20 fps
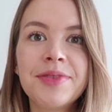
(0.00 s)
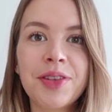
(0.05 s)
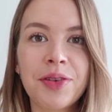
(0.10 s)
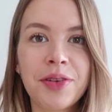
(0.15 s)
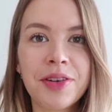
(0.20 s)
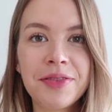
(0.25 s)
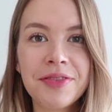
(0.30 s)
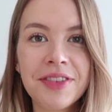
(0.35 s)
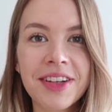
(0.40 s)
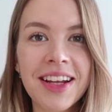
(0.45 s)

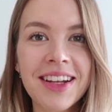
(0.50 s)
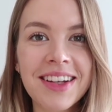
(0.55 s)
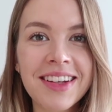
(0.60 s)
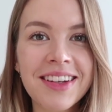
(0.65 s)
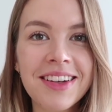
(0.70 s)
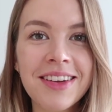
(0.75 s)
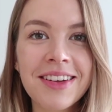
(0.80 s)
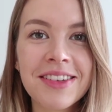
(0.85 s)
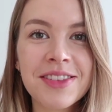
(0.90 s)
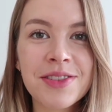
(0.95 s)
Sorry for that
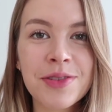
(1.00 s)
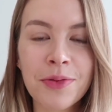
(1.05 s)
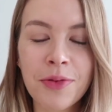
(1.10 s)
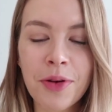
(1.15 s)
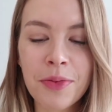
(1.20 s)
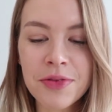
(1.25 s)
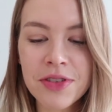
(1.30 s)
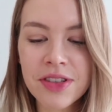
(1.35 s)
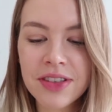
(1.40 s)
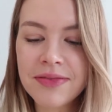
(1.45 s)
little
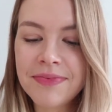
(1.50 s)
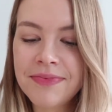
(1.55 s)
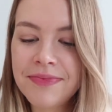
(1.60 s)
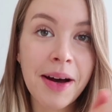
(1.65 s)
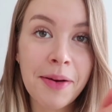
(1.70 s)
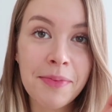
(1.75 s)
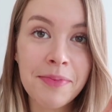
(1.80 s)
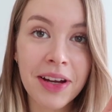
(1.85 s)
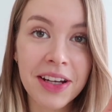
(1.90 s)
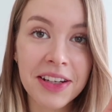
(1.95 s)
interruption.
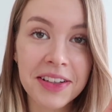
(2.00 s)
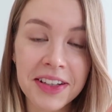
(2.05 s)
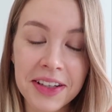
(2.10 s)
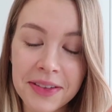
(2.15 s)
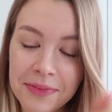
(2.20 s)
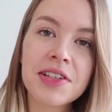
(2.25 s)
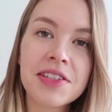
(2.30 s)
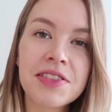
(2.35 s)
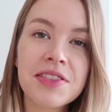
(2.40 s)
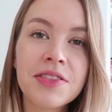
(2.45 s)
I'm back
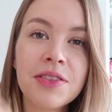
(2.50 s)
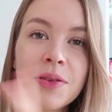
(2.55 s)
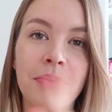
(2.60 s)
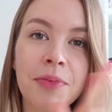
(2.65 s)
again. Question